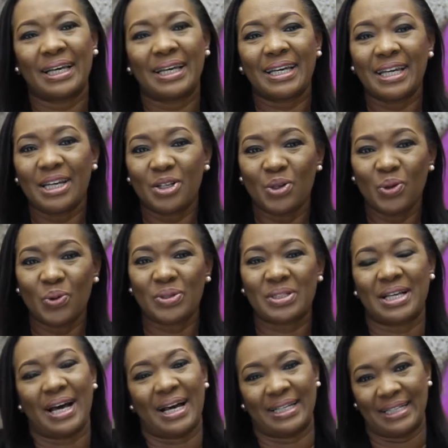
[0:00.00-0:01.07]
He
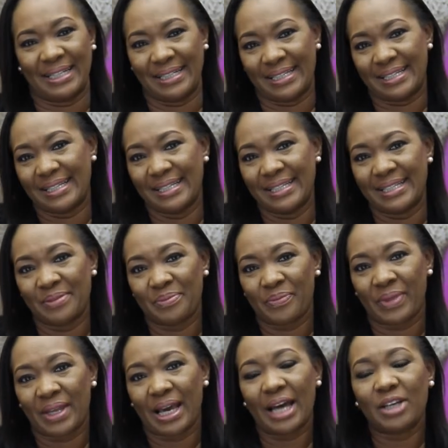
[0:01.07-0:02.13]
knows and he sees.
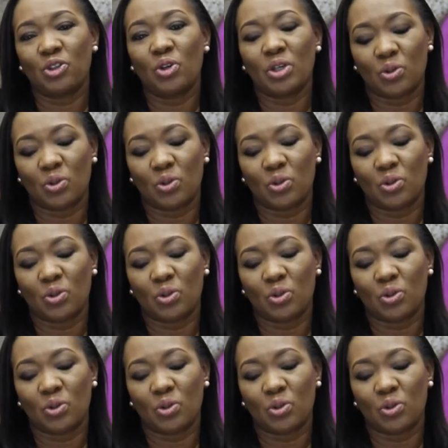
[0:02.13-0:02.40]
And